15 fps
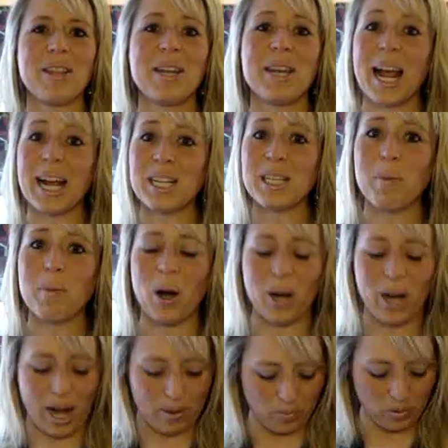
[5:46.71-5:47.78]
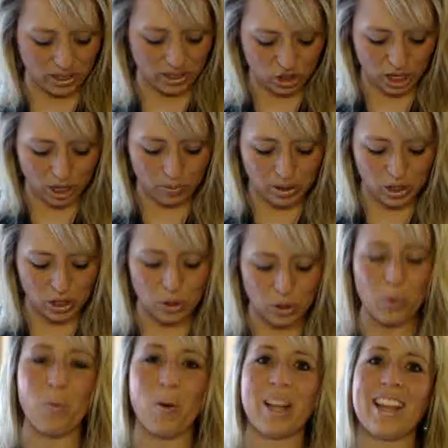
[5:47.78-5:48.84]
the next part I'm going to share with
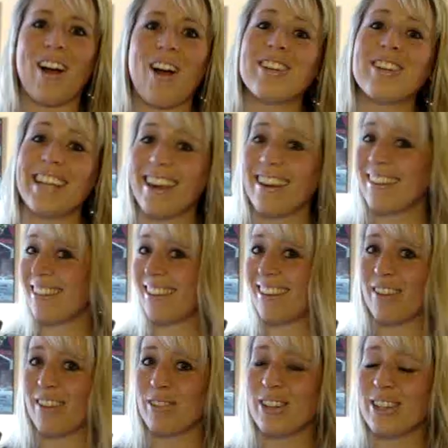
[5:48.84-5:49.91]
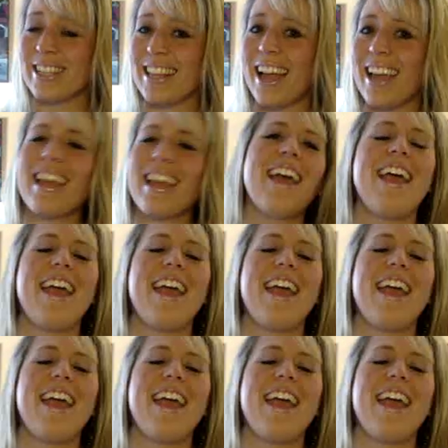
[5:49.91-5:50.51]
you what our day in the life looks like